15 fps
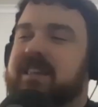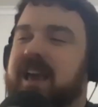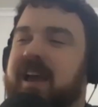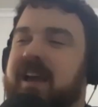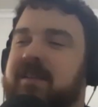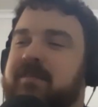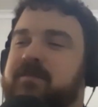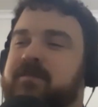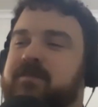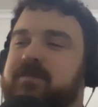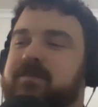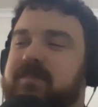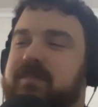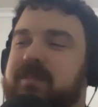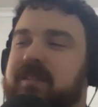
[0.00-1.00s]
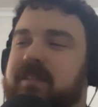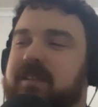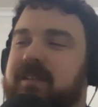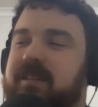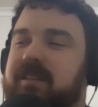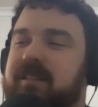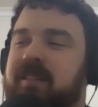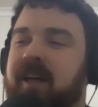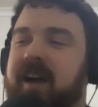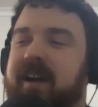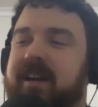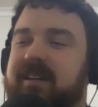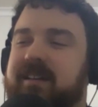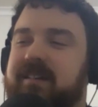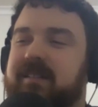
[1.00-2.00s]
same,
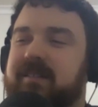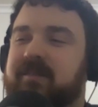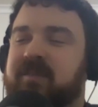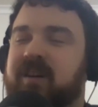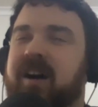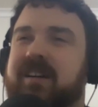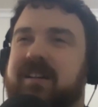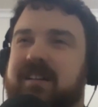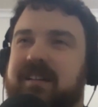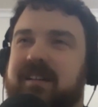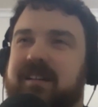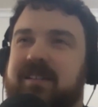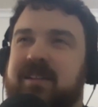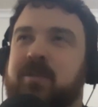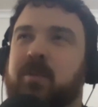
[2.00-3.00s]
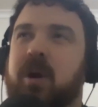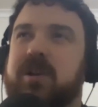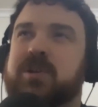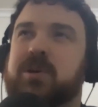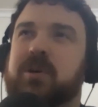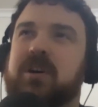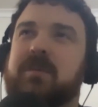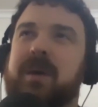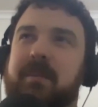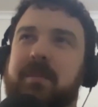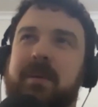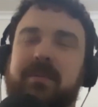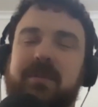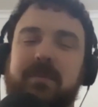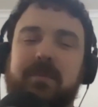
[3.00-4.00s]
like, you won't talk about
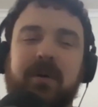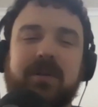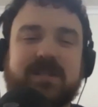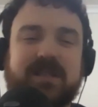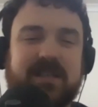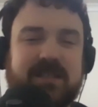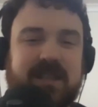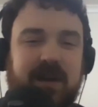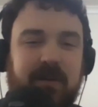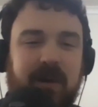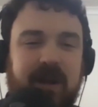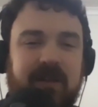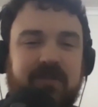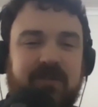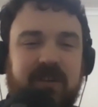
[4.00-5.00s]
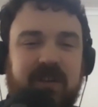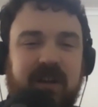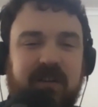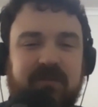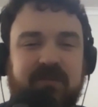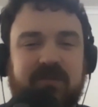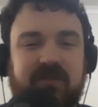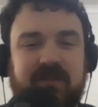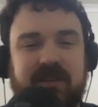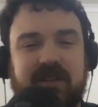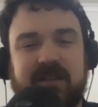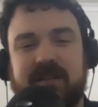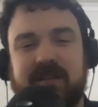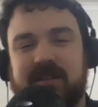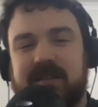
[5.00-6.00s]
people in politics that way if you have
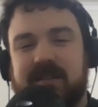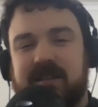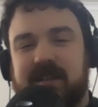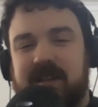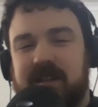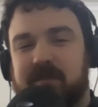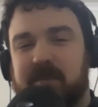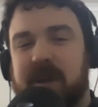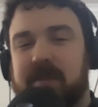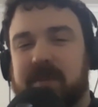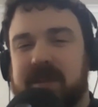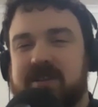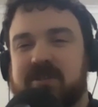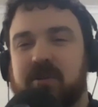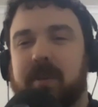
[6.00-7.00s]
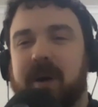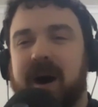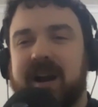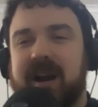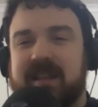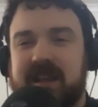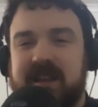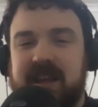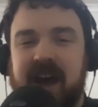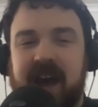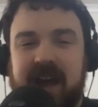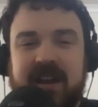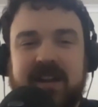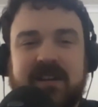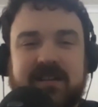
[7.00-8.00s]
people in your party that you
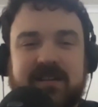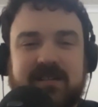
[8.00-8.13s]
hate.